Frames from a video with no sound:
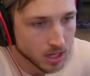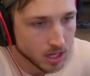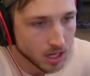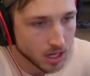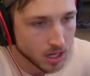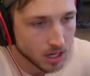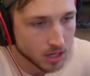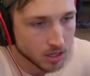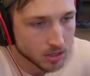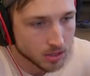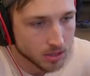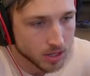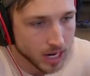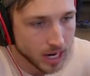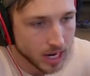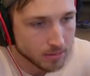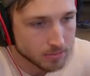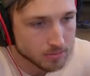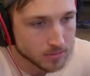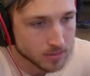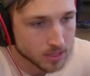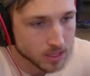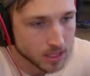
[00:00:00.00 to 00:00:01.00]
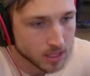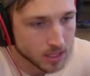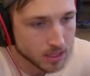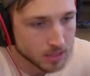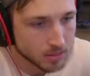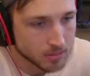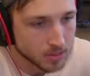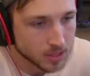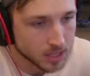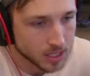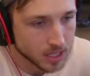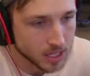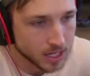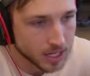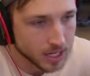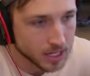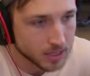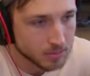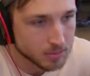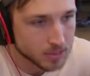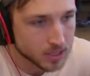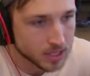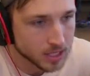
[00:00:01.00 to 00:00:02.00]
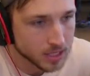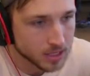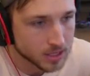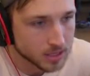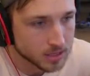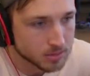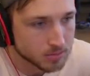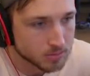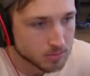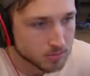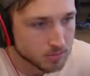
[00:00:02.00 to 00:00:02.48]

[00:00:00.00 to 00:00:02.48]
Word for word: Oh, crap. Oh, I'm gonna hide behind this